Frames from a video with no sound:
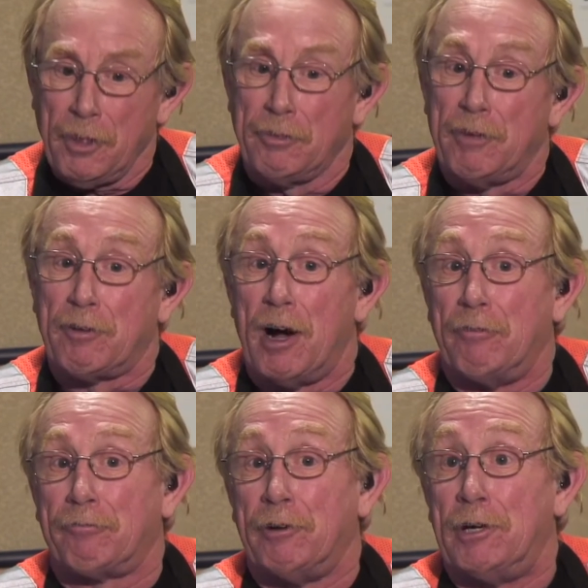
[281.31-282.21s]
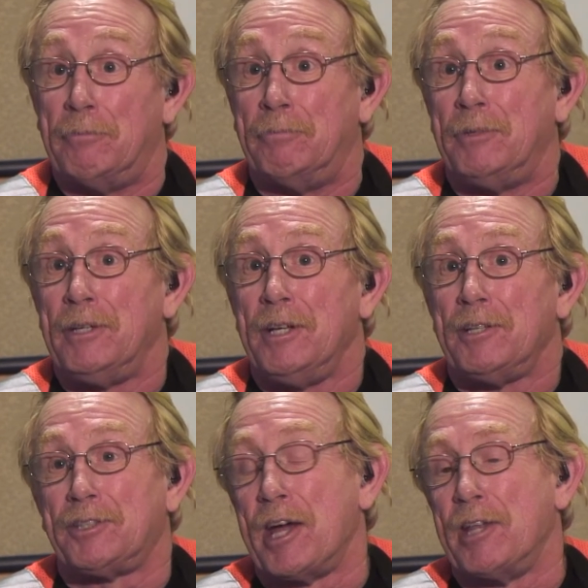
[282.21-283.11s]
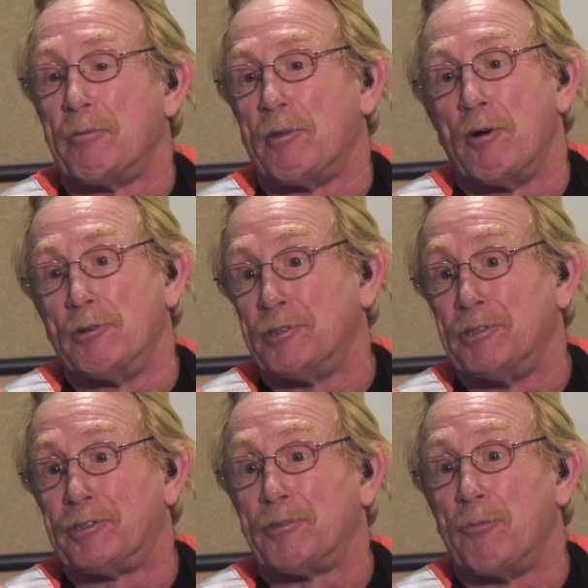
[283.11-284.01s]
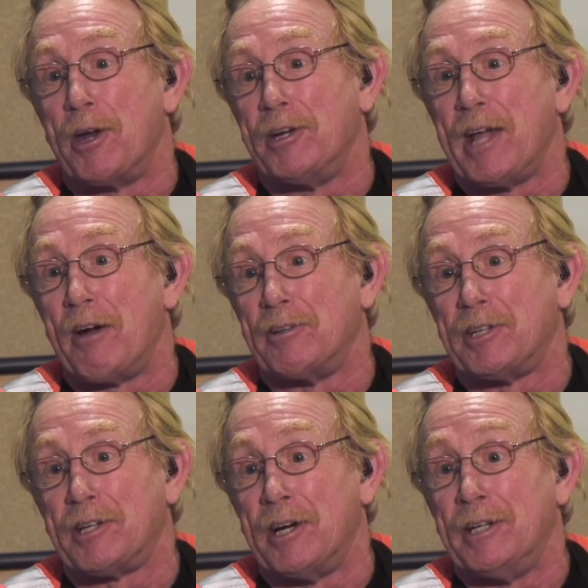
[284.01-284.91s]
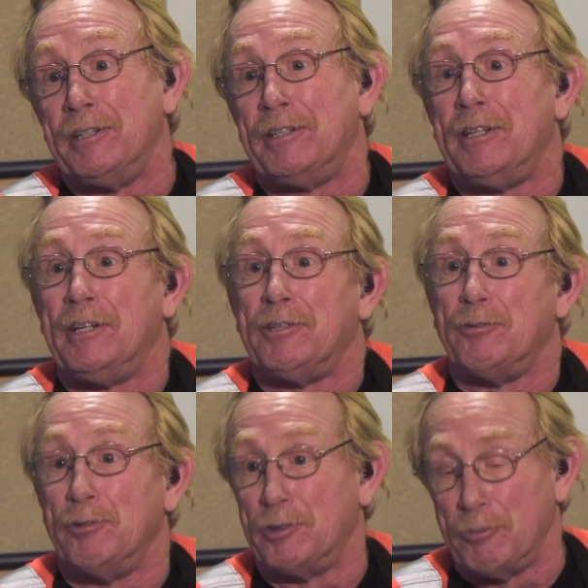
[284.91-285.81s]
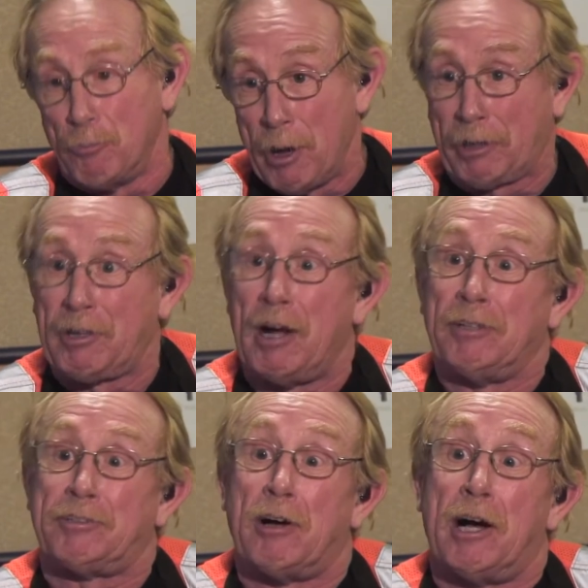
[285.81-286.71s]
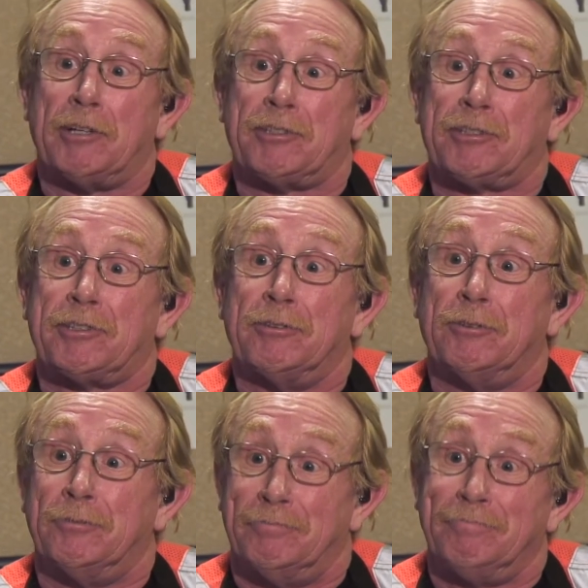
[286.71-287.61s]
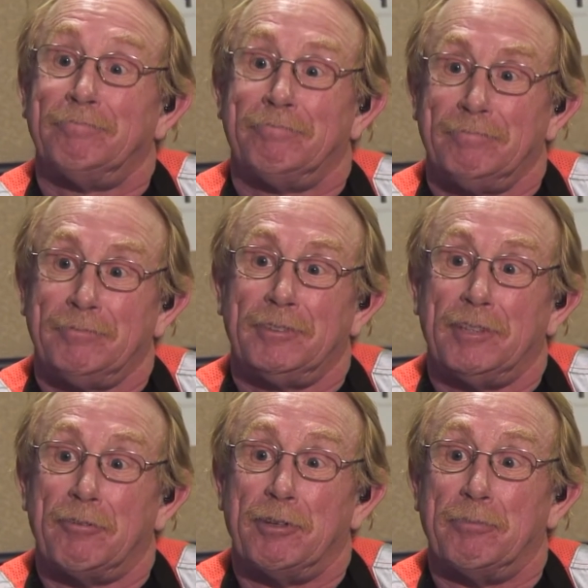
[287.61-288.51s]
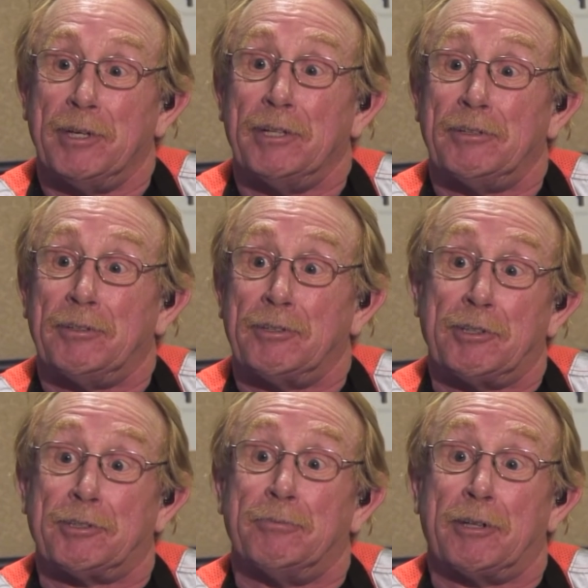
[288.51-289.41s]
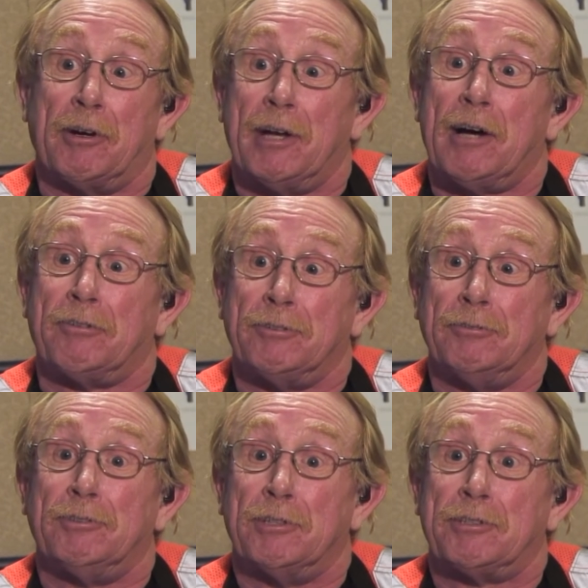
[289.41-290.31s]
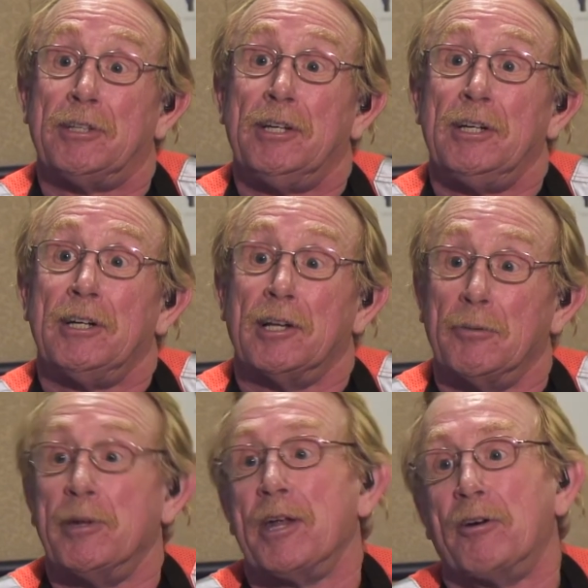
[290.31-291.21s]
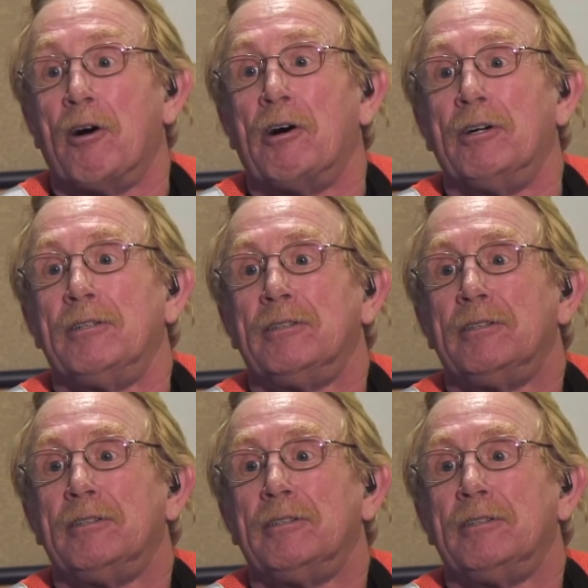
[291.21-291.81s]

They've gone from standing there with hoses to wet it down as they cut to using wet cut saws to everything being to the systems they are now to just eliminate it all.